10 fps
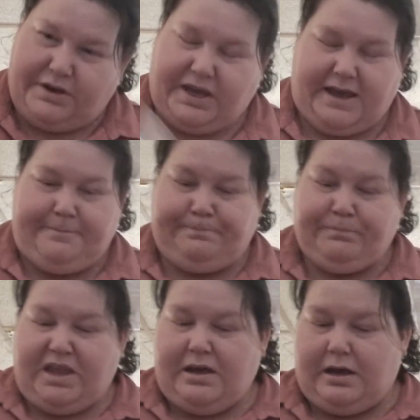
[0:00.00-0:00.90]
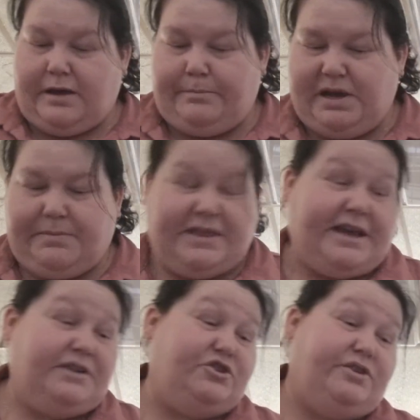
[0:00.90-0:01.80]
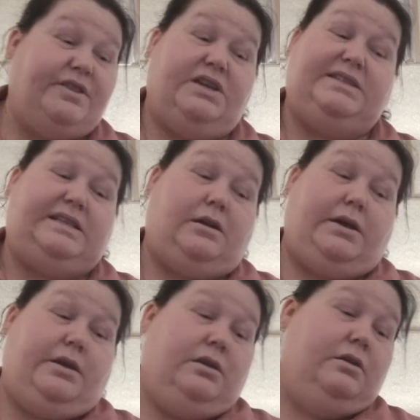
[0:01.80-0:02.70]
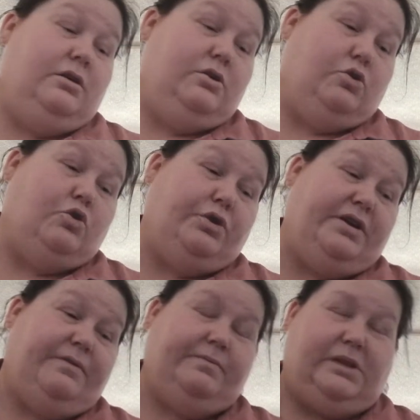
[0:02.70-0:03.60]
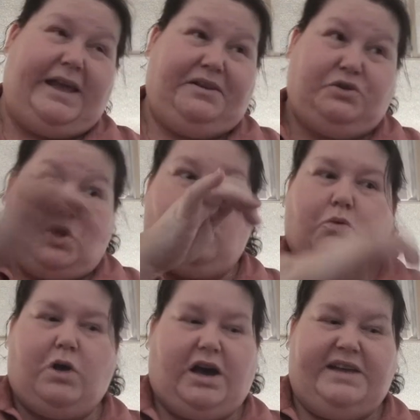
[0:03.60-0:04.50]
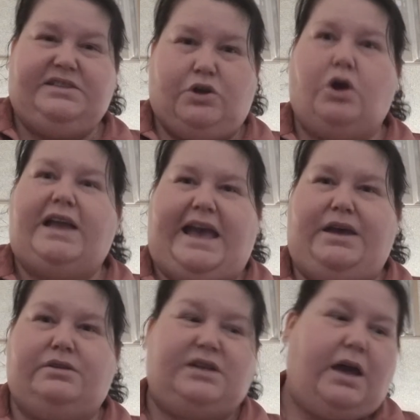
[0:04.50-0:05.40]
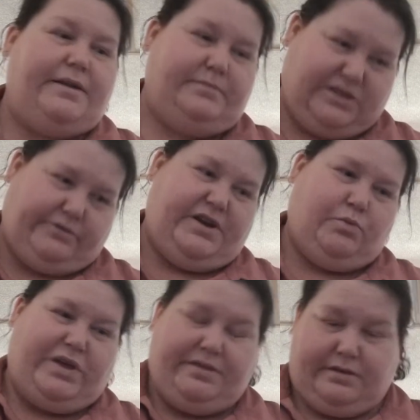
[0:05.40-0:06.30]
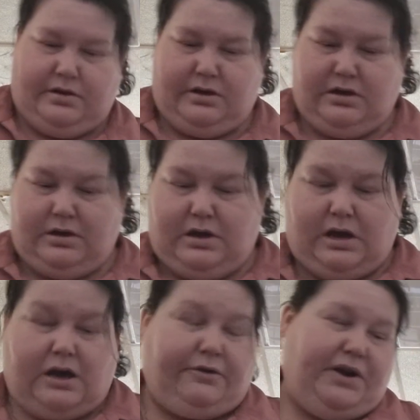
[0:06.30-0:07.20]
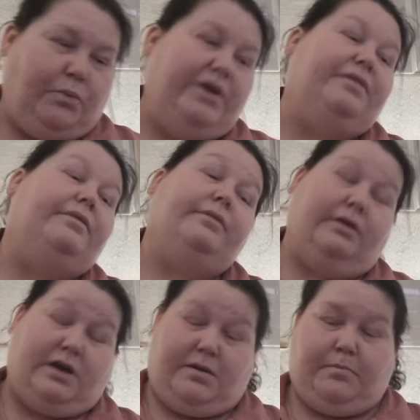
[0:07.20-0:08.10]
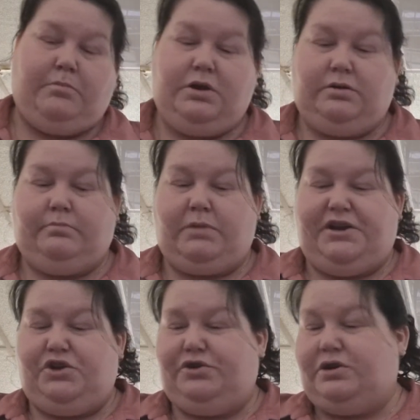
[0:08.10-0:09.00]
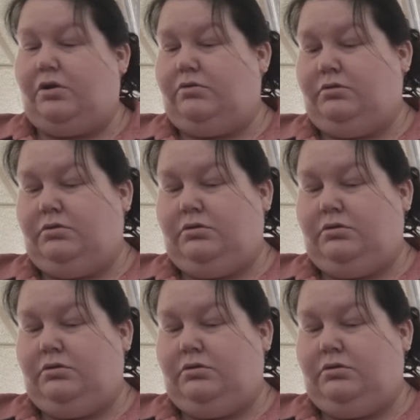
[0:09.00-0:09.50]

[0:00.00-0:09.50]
Okay. Maybe the extra things that I ordered, like doll wise, not chaos items, are in with my new doll.